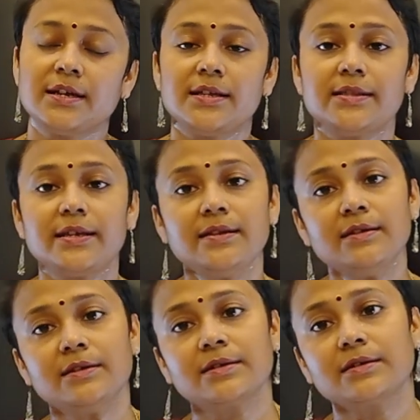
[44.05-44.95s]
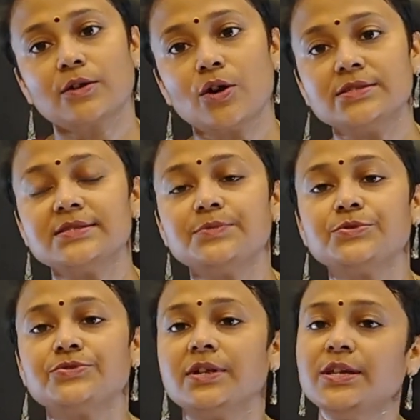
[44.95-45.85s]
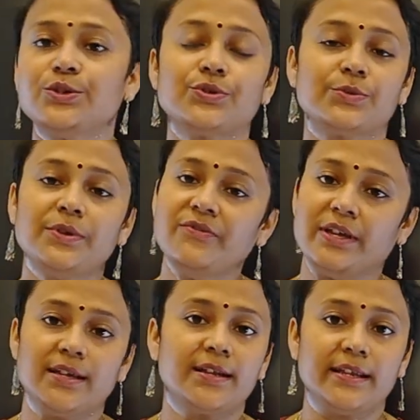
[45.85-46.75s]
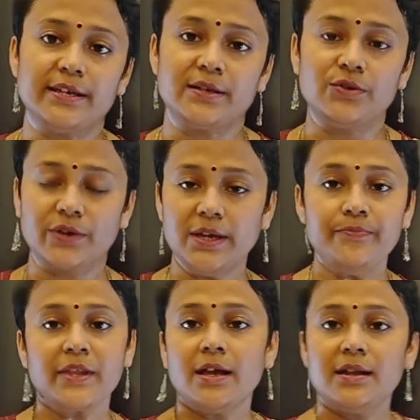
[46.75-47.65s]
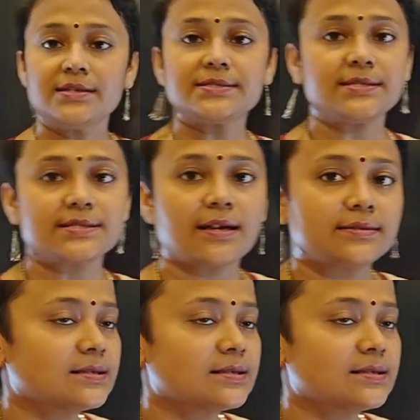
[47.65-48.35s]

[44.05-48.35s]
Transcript: then conceptually it should be very clear. Okay, let's discuss